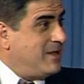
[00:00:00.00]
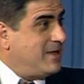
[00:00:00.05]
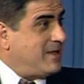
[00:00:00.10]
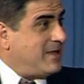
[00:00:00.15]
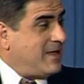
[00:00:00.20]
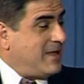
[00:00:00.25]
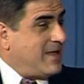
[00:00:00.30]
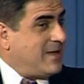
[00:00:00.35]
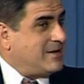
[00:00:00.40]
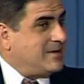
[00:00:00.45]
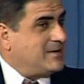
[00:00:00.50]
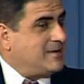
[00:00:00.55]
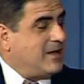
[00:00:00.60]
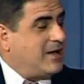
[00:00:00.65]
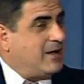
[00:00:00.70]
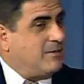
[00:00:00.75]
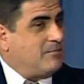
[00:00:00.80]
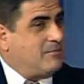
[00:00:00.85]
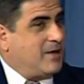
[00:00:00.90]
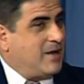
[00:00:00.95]
and
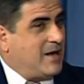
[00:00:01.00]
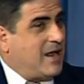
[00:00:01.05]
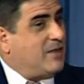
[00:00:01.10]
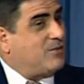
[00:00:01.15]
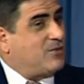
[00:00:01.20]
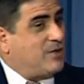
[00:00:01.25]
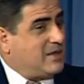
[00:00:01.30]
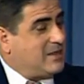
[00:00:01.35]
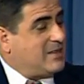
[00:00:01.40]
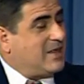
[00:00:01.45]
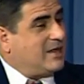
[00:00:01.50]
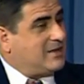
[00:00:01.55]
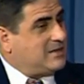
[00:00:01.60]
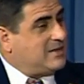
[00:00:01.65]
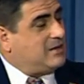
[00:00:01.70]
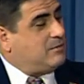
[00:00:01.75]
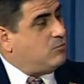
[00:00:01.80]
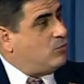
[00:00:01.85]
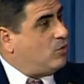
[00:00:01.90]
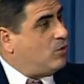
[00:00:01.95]
I think that
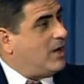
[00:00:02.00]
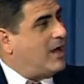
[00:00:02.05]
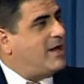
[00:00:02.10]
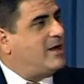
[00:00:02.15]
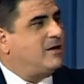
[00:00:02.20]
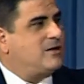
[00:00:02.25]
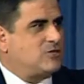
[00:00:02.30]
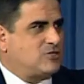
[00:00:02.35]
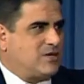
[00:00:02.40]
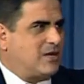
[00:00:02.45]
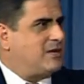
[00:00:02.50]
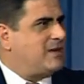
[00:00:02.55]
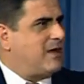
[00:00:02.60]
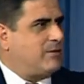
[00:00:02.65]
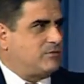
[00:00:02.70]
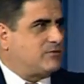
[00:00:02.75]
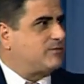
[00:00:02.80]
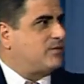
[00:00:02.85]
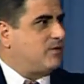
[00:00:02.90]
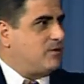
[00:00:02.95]
did more. I understand
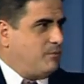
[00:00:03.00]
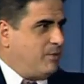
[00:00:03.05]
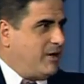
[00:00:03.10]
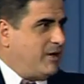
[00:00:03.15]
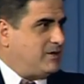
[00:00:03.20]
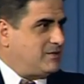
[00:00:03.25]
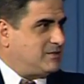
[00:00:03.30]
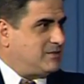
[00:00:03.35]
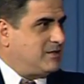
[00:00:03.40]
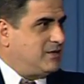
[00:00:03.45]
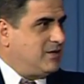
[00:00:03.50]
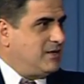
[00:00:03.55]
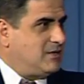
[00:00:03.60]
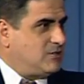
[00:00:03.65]
that was for the base.